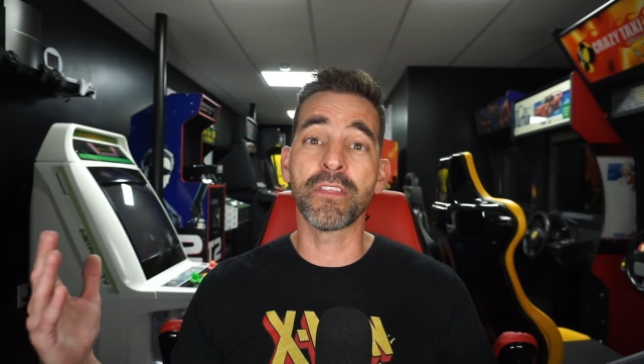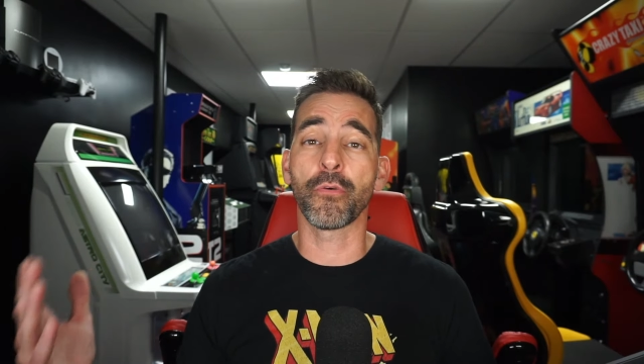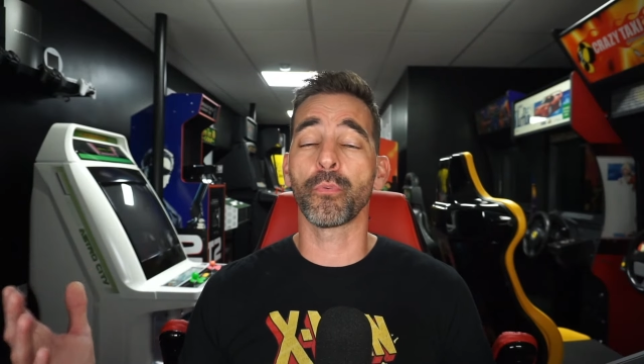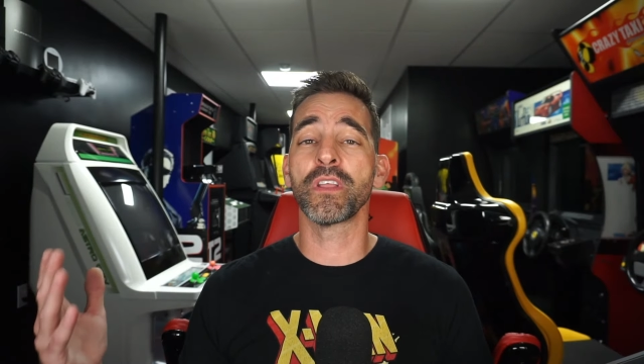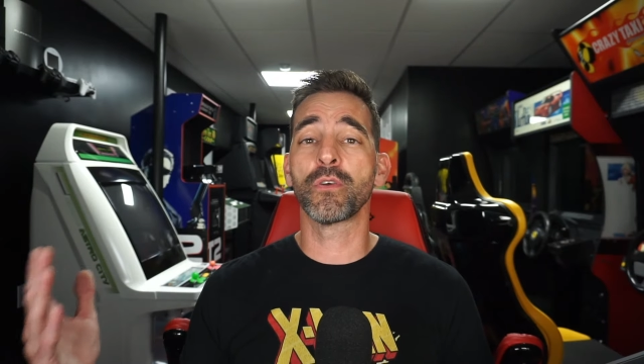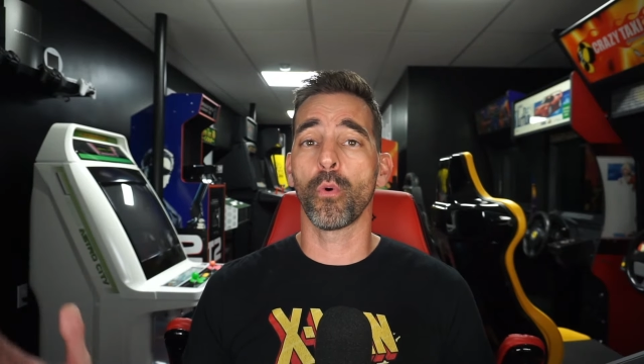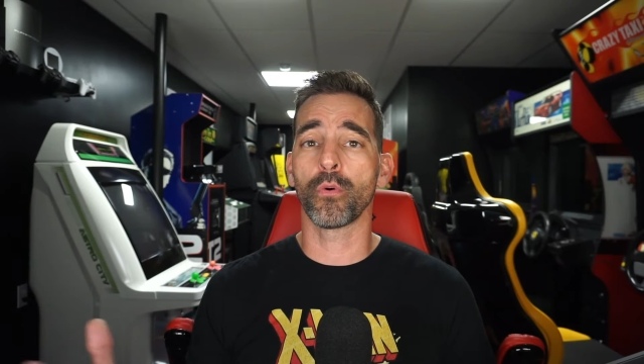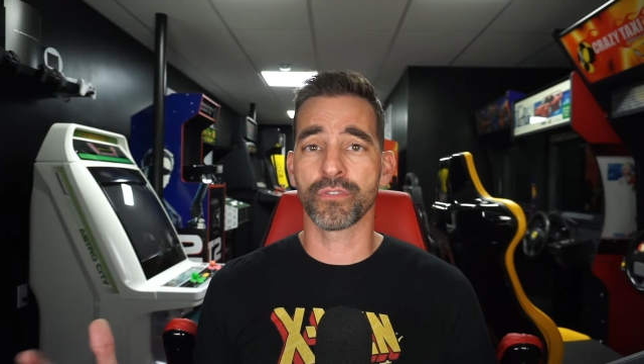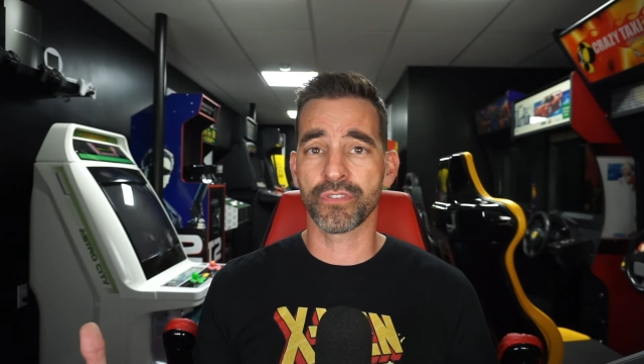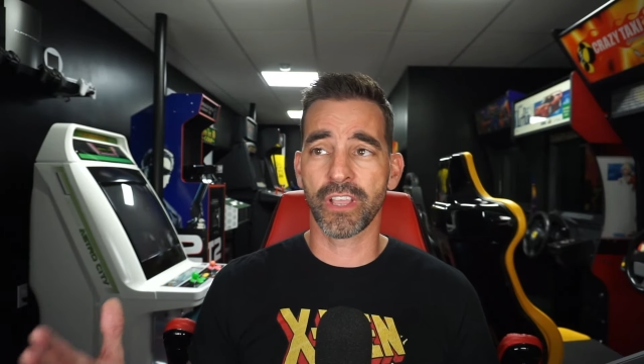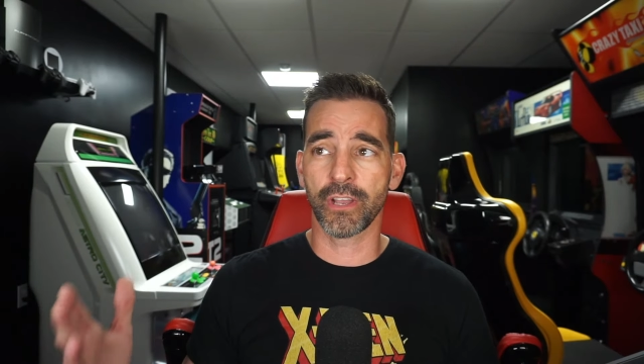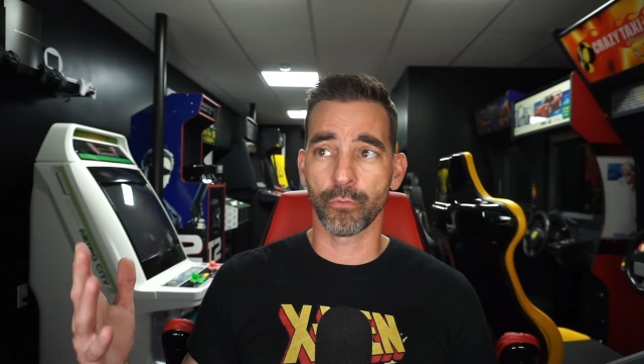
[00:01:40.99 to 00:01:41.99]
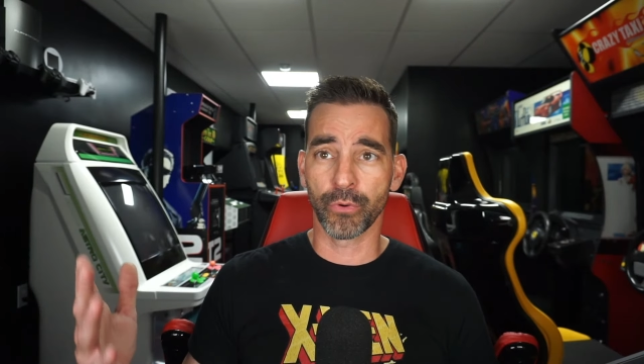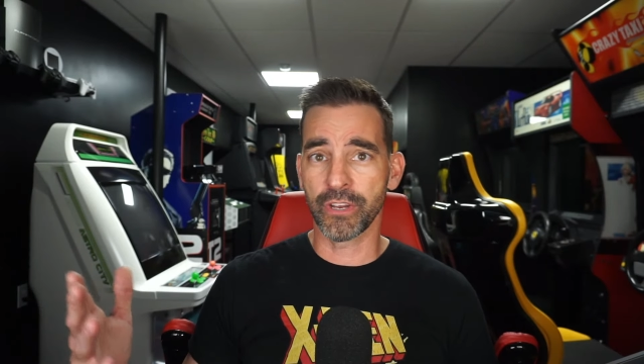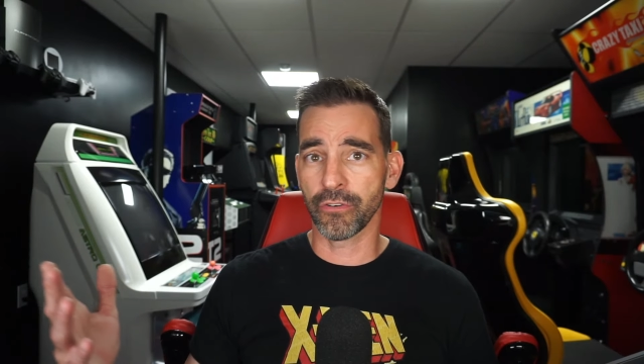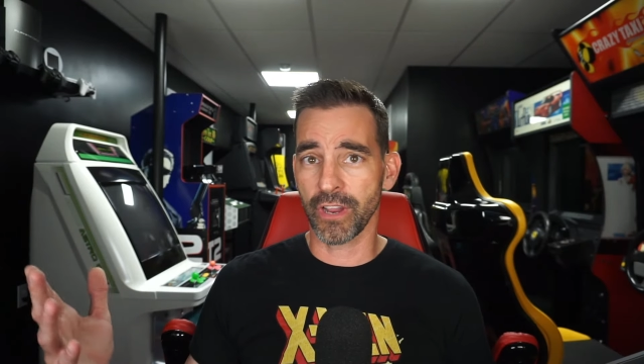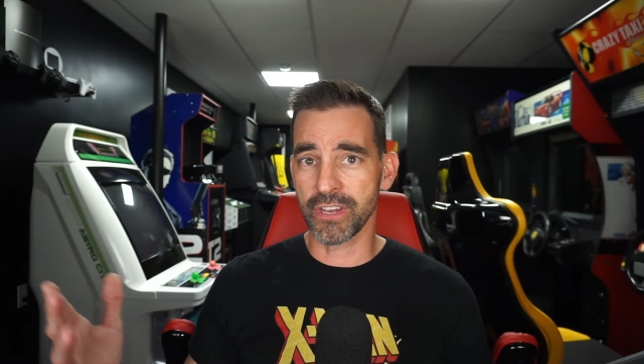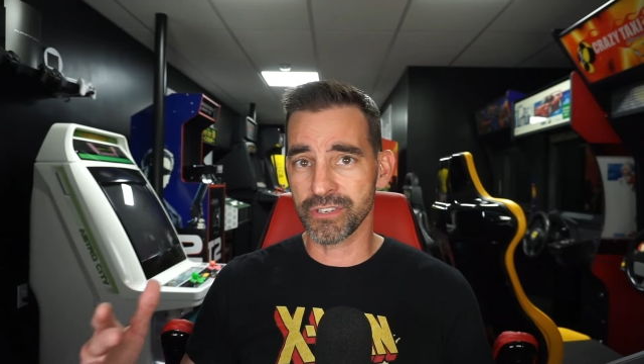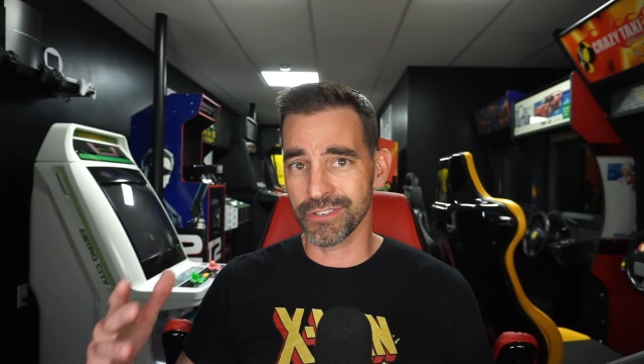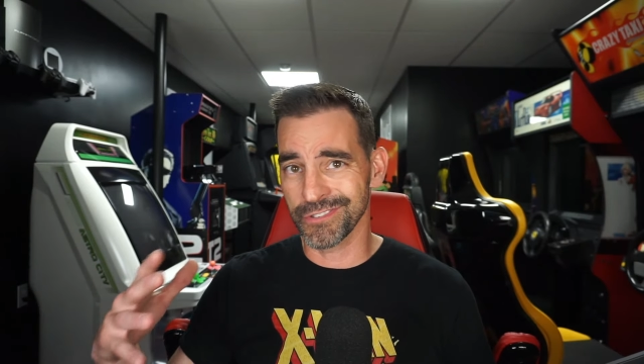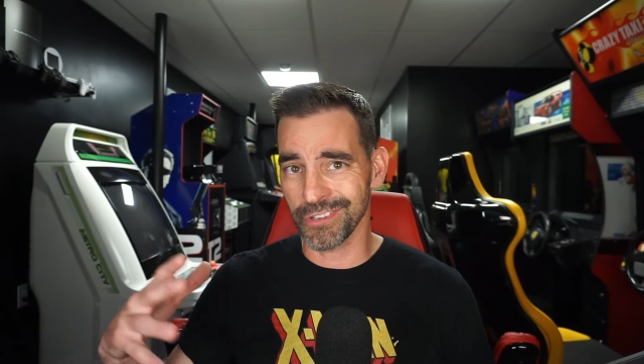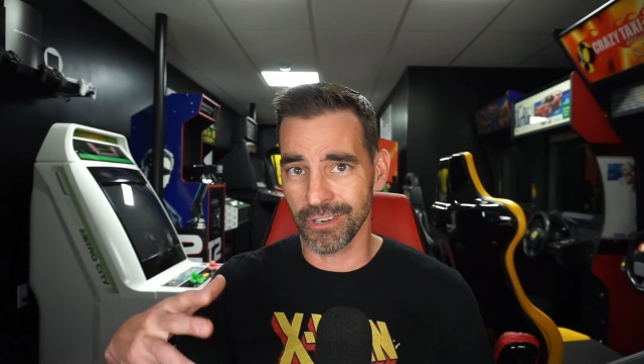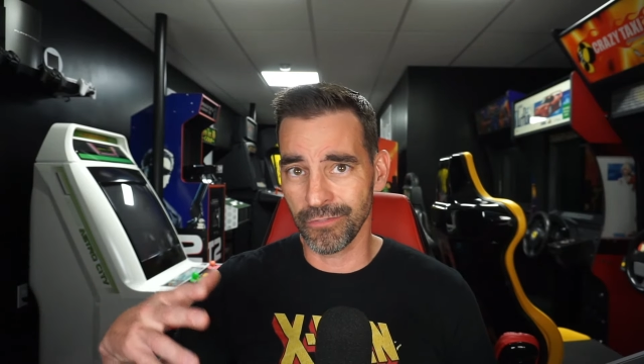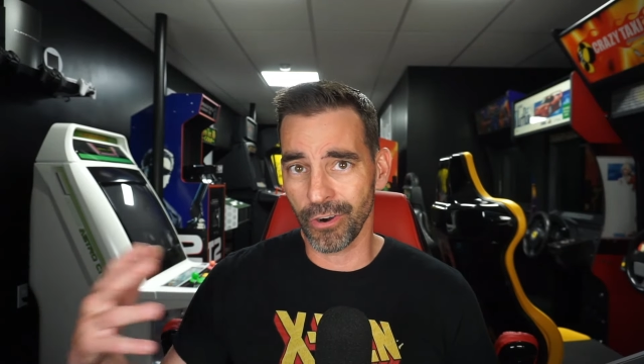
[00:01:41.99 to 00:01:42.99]
3/4 scale recreations
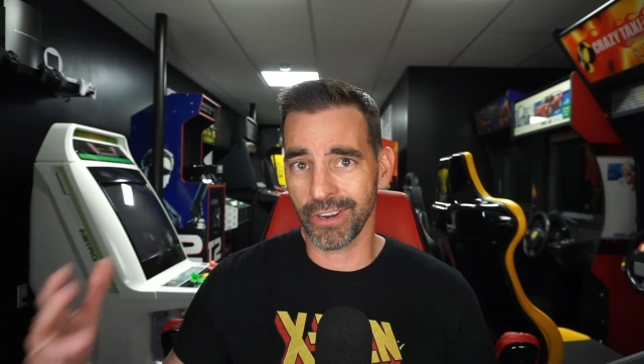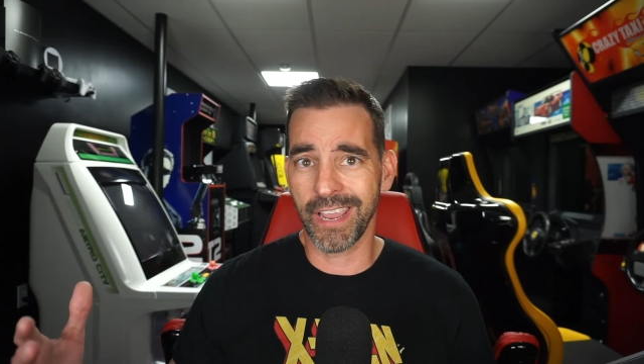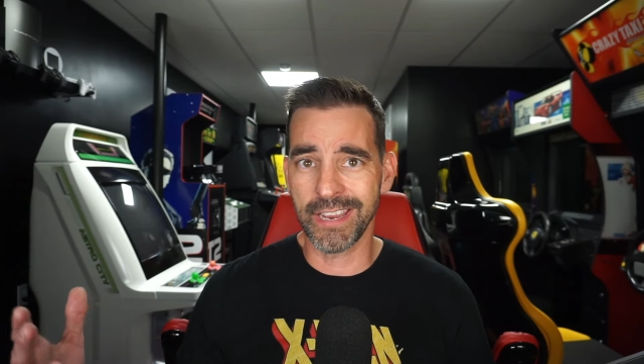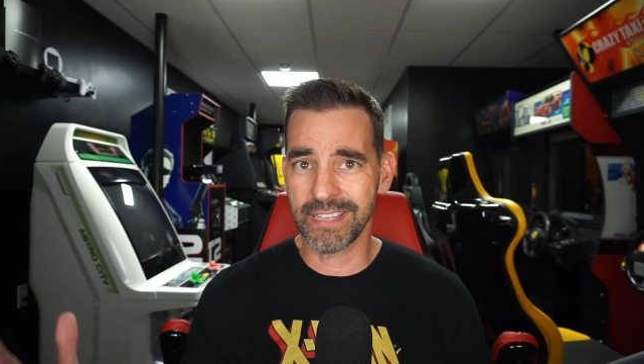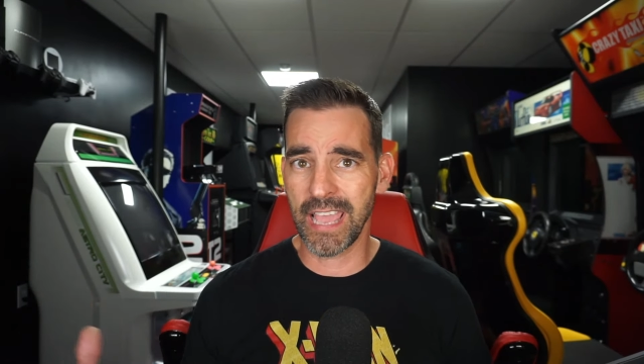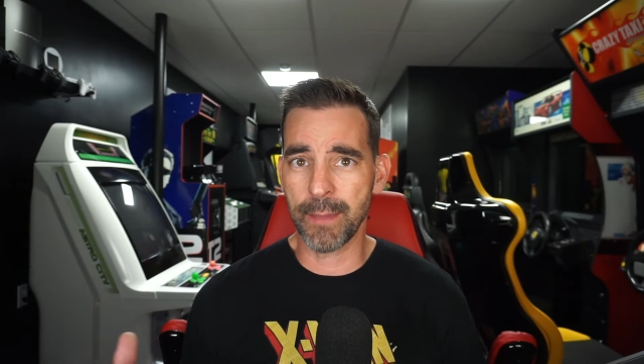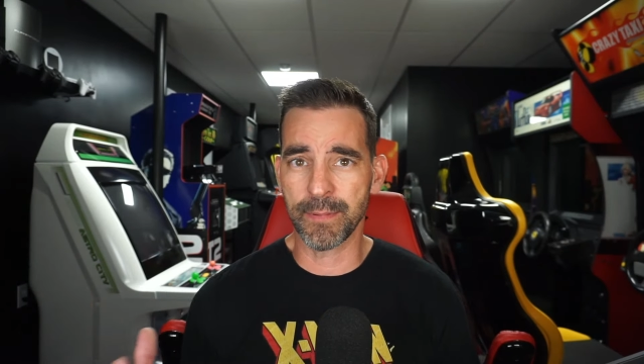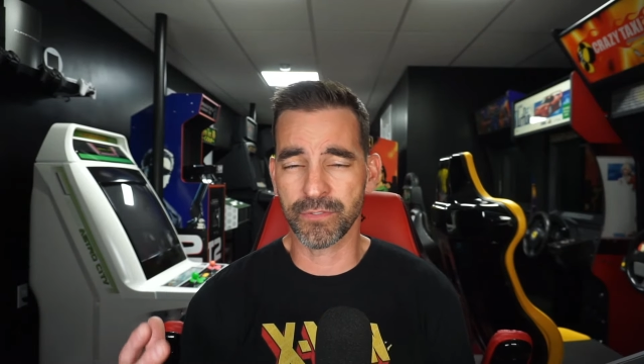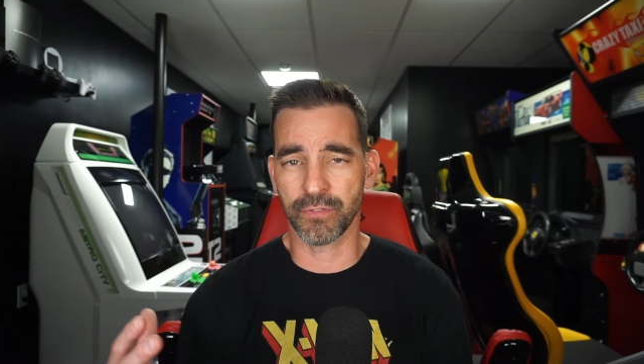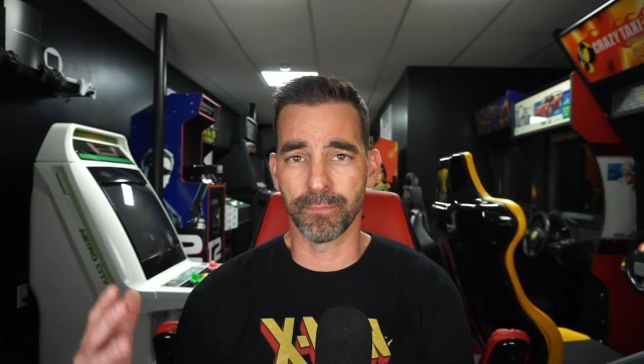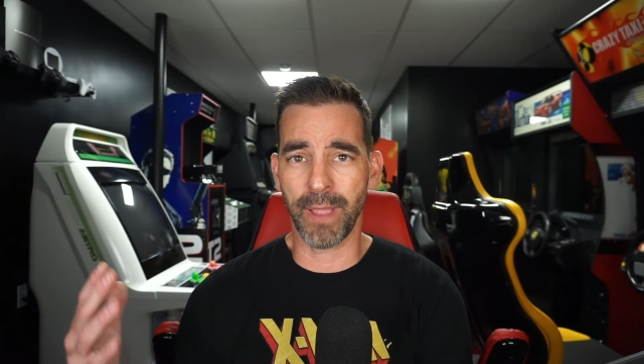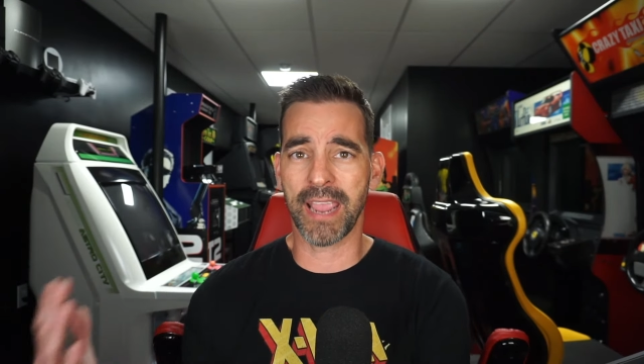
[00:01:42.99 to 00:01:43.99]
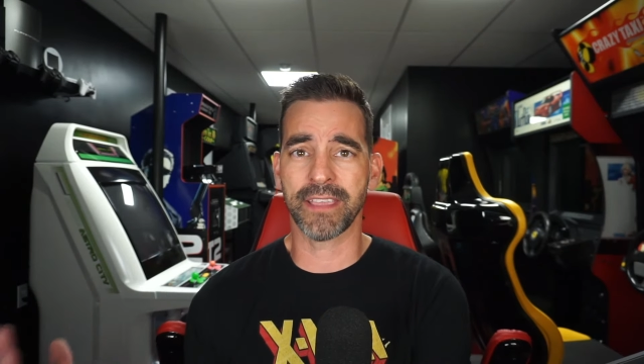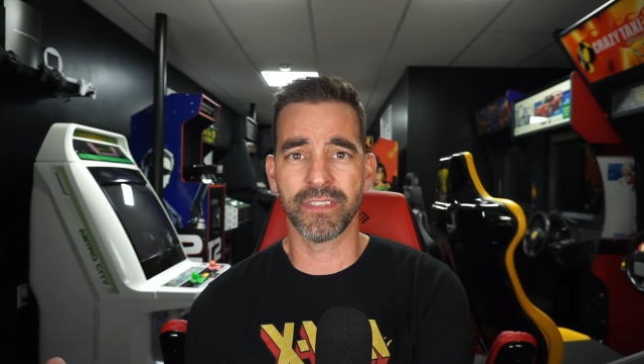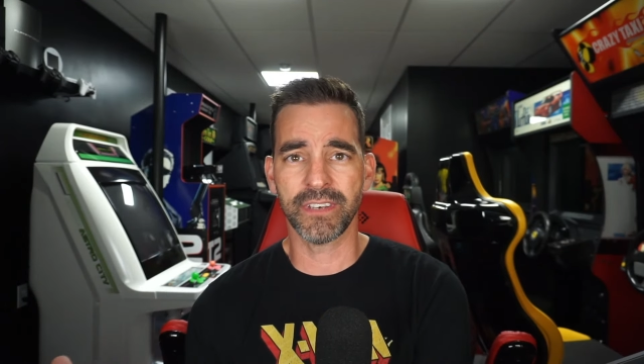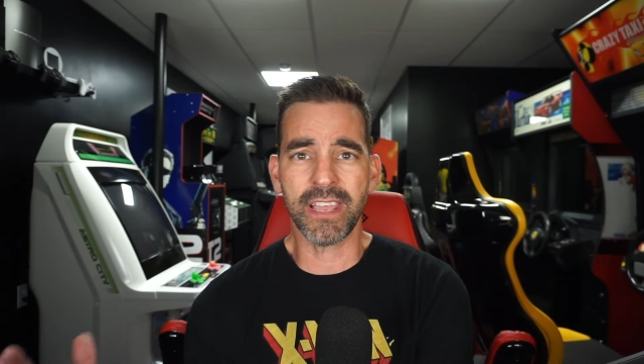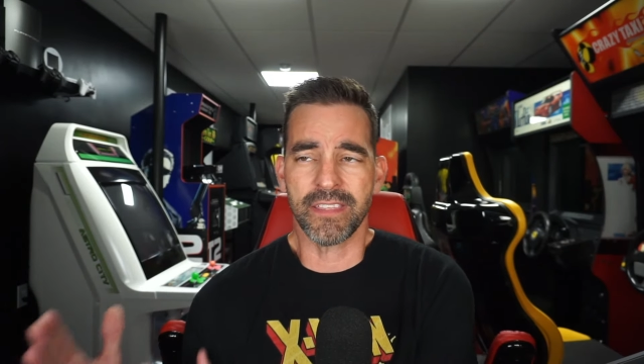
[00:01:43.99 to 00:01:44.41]
of arcade cabinets from back in the day.